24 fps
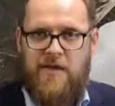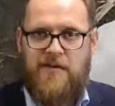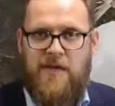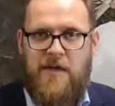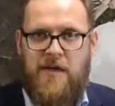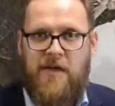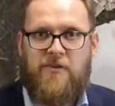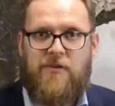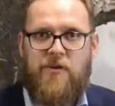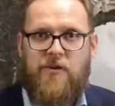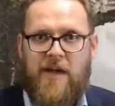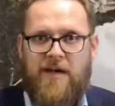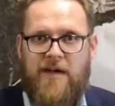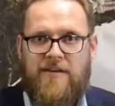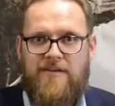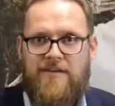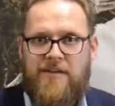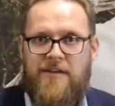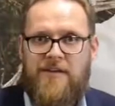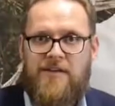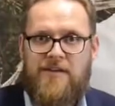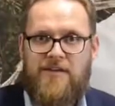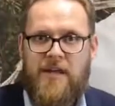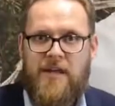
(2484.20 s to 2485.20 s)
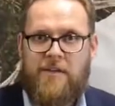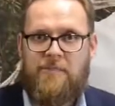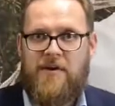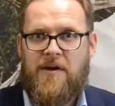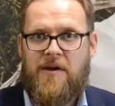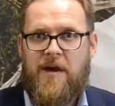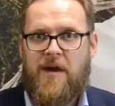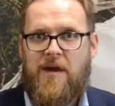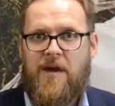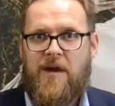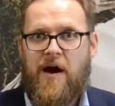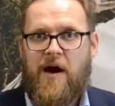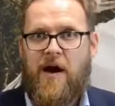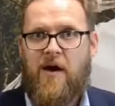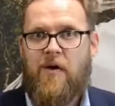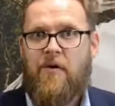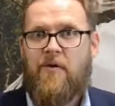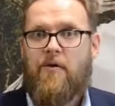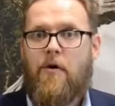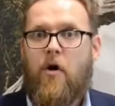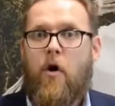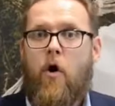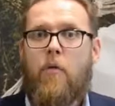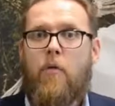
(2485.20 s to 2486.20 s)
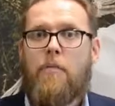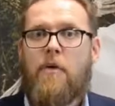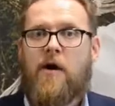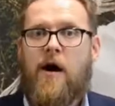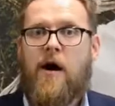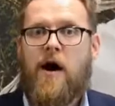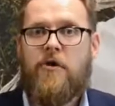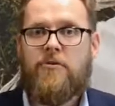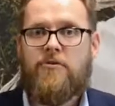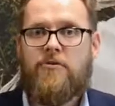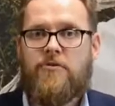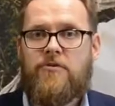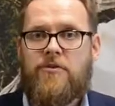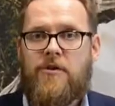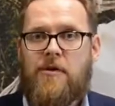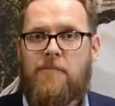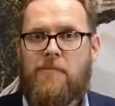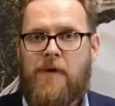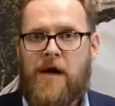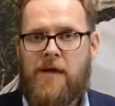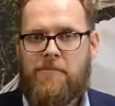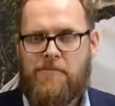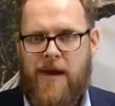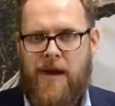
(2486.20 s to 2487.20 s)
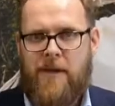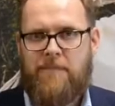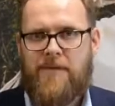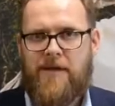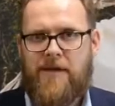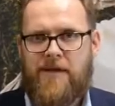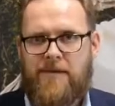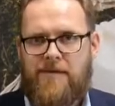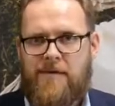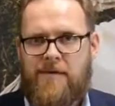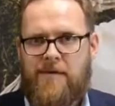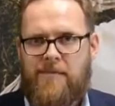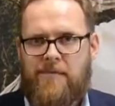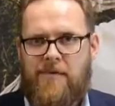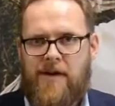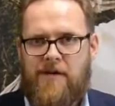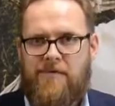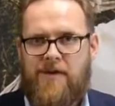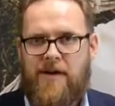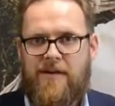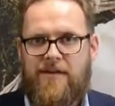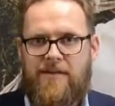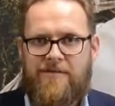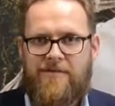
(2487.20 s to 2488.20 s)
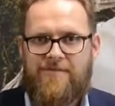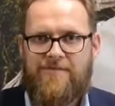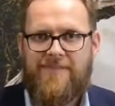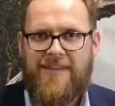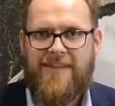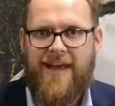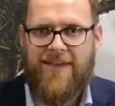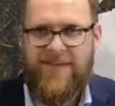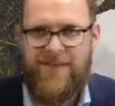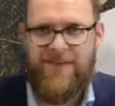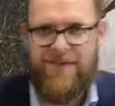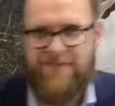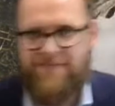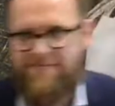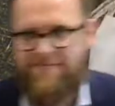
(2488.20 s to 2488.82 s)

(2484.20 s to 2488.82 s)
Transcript: See you in the next step in our Open House by Paptic event. Thank